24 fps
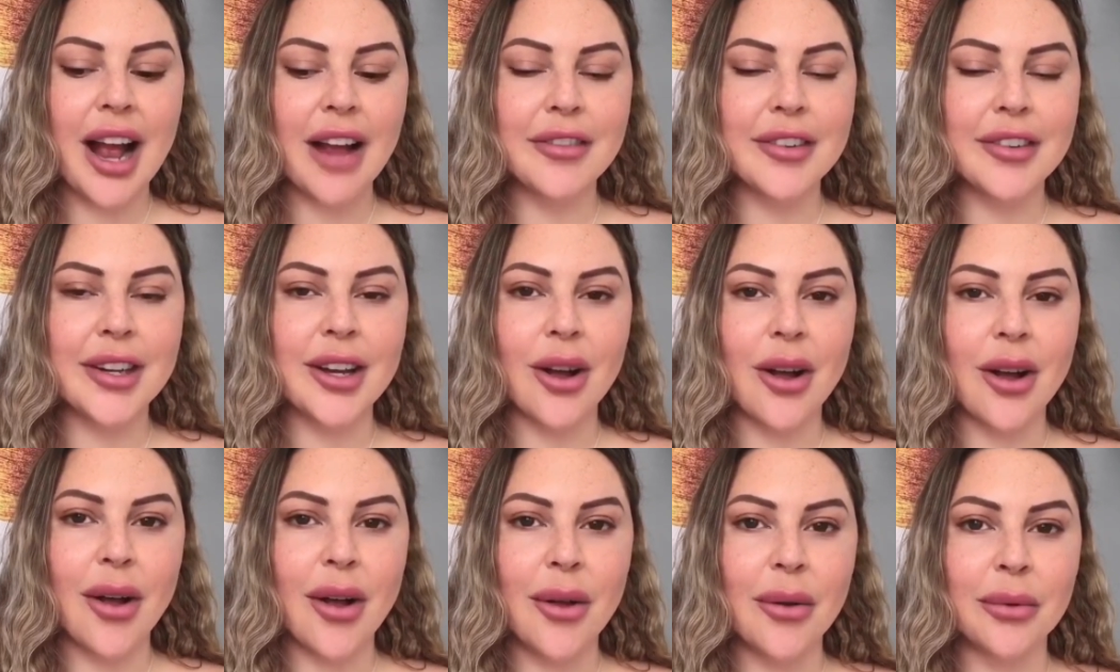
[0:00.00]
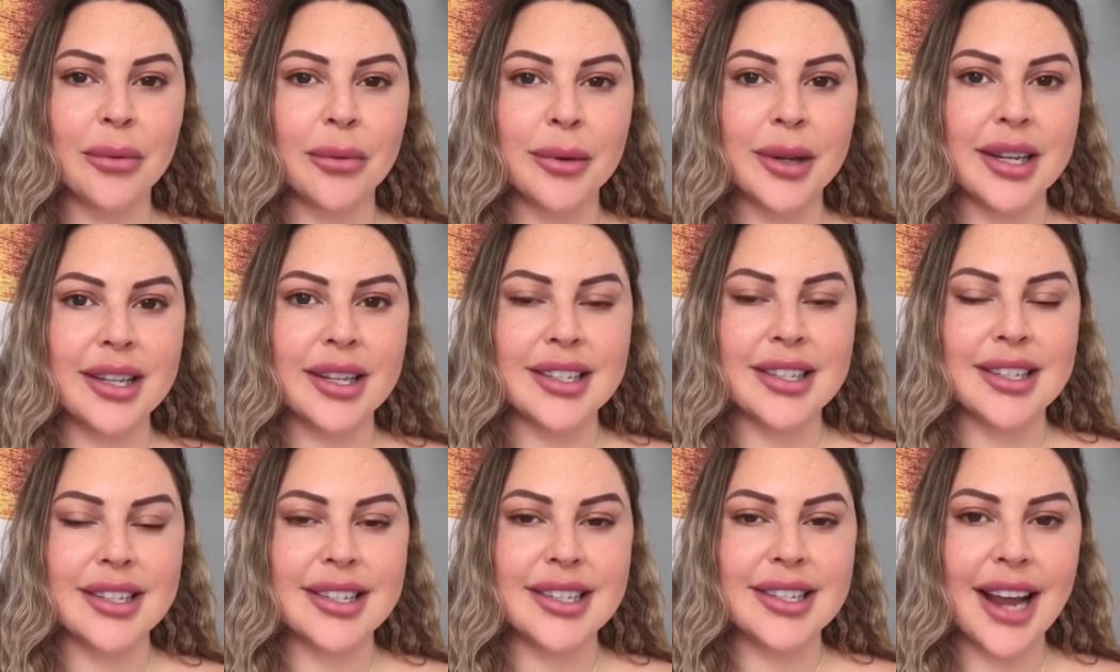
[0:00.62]
you have it all
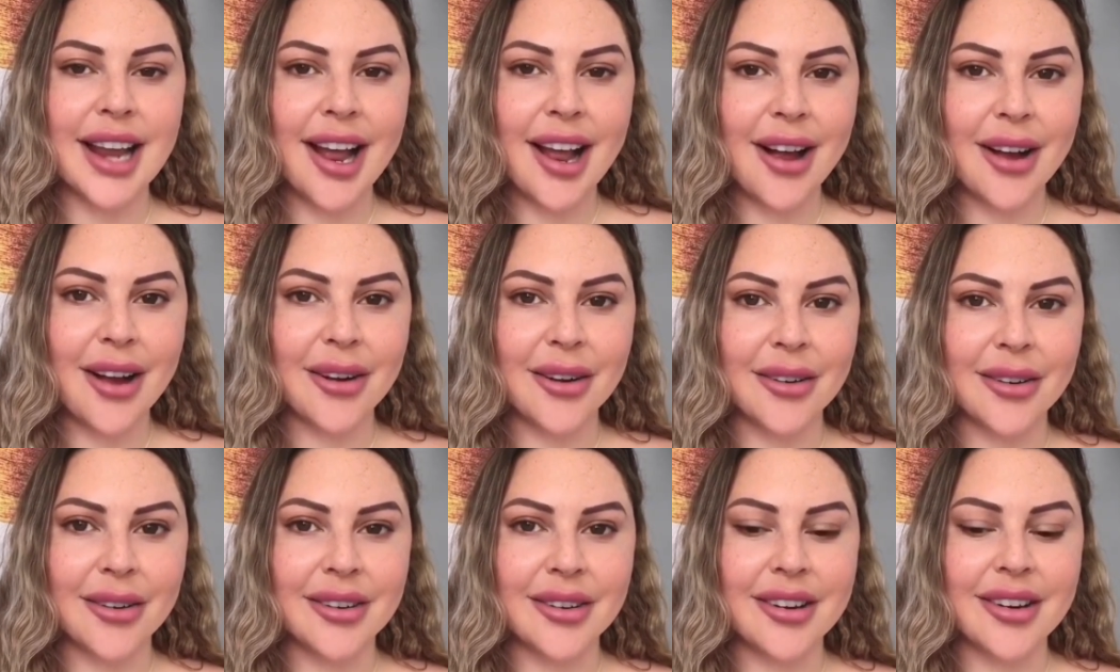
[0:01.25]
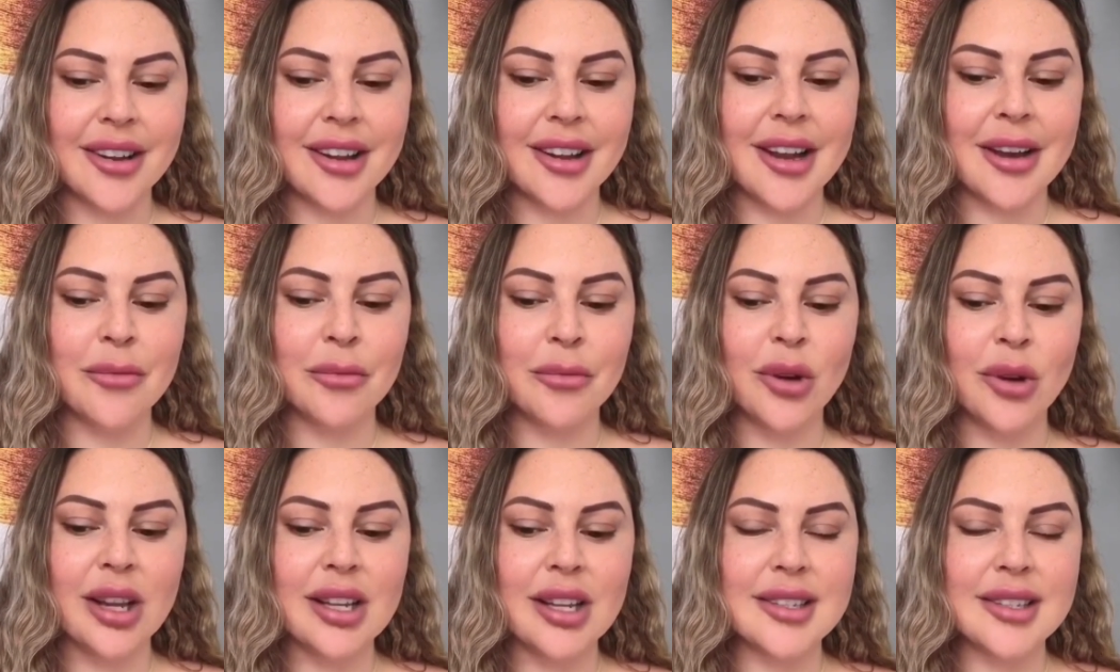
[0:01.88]
written down
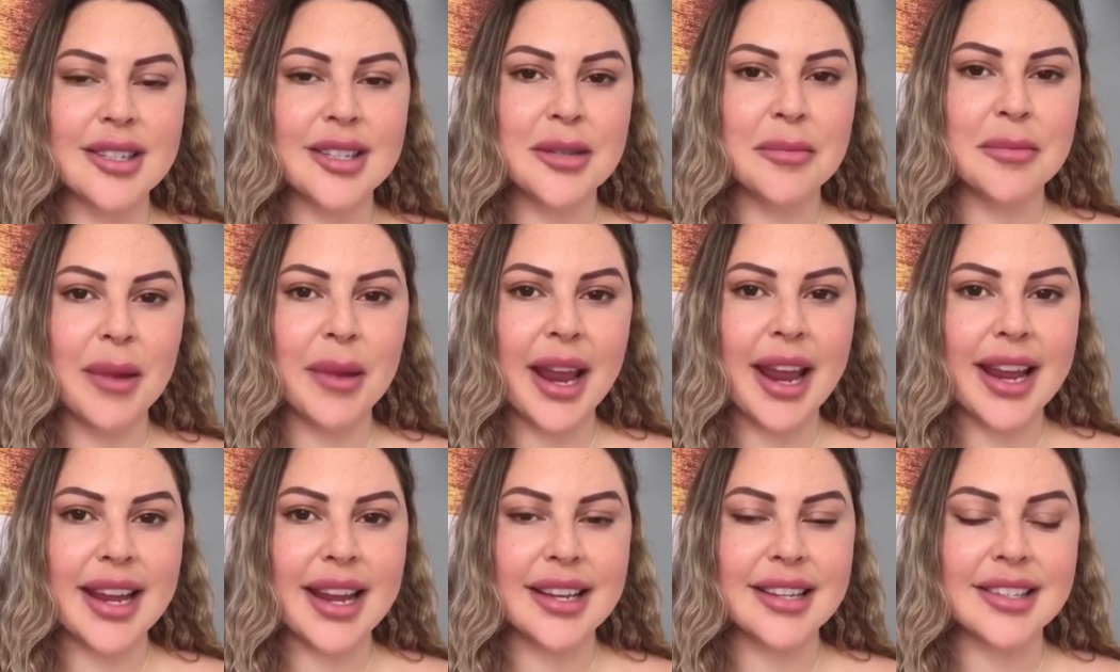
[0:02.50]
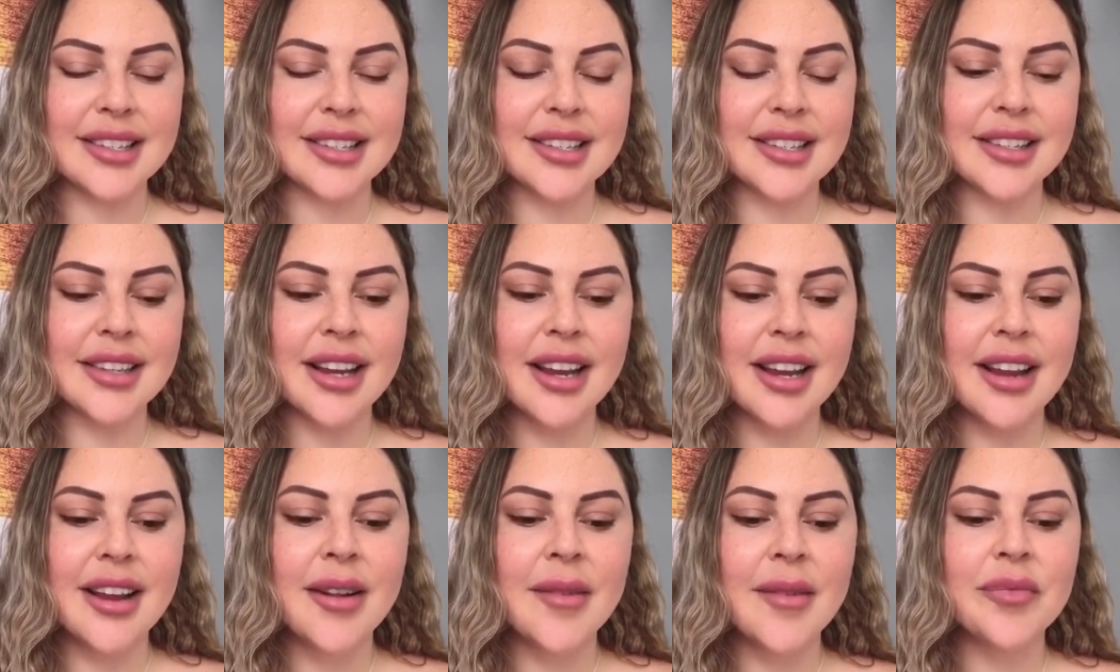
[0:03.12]
in one
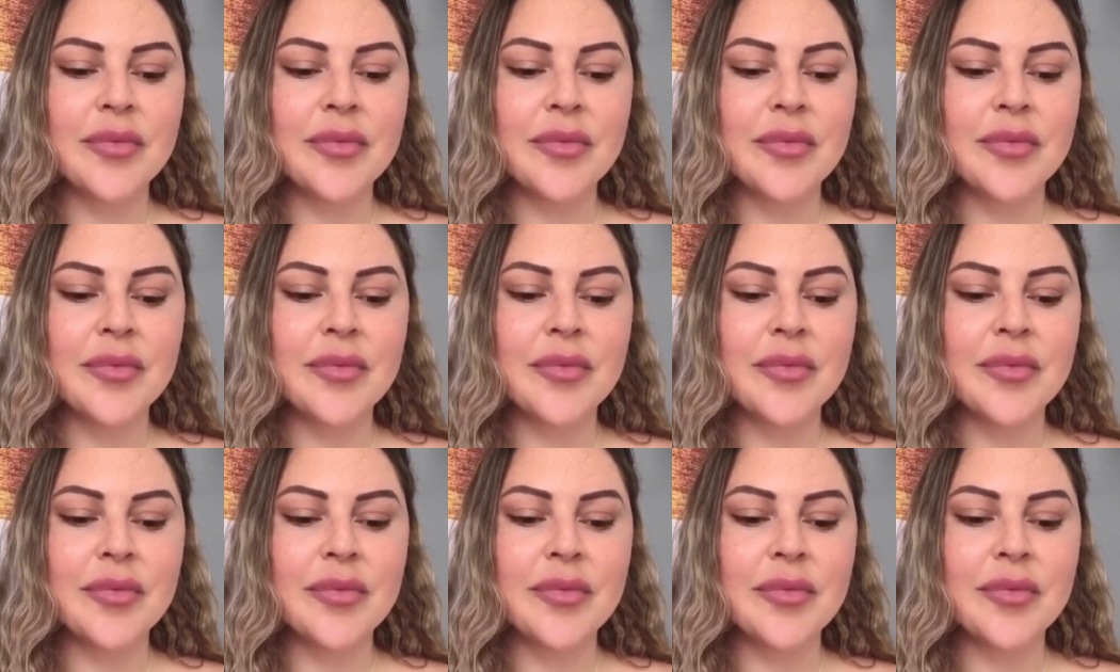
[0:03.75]
space,